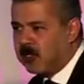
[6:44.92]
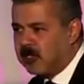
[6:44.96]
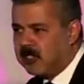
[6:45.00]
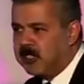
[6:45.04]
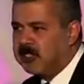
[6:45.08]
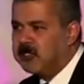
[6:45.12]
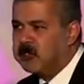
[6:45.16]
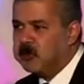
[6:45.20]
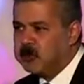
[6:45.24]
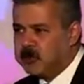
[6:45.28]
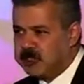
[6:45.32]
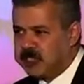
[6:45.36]
the
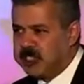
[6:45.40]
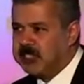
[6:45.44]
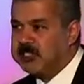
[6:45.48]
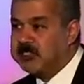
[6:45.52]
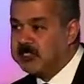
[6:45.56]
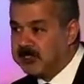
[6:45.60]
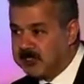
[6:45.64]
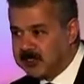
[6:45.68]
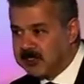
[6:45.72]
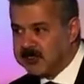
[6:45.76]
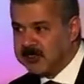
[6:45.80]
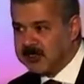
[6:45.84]
new
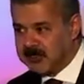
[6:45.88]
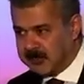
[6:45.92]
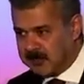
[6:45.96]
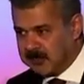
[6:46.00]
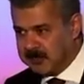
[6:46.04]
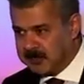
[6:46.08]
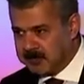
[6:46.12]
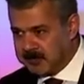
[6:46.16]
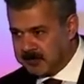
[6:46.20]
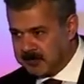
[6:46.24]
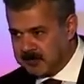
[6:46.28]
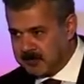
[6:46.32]
changes.
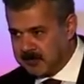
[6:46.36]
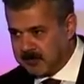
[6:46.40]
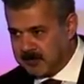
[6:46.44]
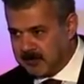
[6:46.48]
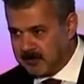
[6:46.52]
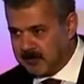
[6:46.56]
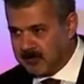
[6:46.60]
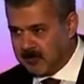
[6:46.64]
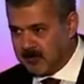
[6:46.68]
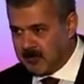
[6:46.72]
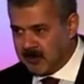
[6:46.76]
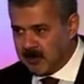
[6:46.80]

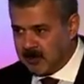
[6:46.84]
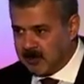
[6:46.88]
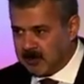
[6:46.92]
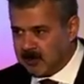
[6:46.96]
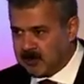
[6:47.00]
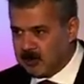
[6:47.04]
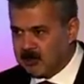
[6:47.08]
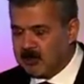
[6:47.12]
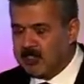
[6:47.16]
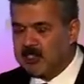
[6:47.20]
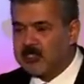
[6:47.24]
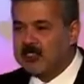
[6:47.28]

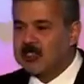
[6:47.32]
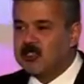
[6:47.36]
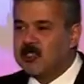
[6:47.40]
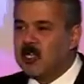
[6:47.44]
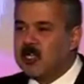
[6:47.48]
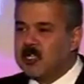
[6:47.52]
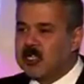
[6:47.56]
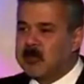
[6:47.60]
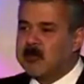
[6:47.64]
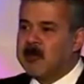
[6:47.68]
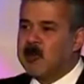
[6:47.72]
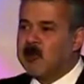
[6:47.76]
So this is
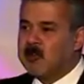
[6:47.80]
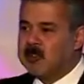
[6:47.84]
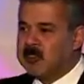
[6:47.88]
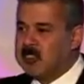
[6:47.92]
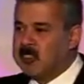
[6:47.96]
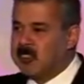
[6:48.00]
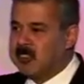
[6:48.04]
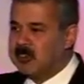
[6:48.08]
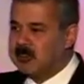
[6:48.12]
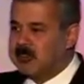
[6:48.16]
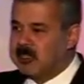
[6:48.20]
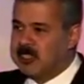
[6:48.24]
not about
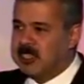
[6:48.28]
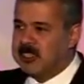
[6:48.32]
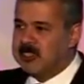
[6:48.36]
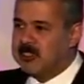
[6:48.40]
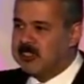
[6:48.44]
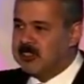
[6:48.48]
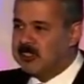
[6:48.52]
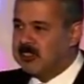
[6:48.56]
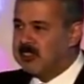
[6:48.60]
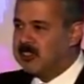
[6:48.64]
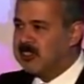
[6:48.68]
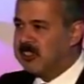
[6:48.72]
the
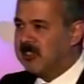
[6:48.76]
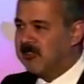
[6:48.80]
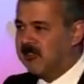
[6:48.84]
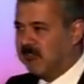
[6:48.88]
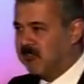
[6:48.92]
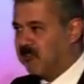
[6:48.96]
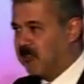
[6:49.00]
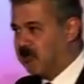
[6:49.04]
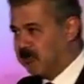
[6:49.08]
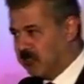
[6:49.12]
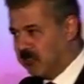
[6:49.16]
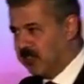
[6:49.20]
changes itself, if
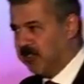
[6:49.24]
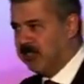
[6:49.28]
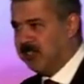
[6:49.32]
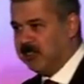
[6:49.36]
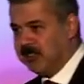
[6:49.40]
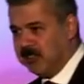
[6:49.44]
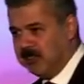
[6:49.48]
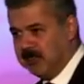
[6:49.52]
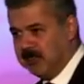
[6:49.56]
you see.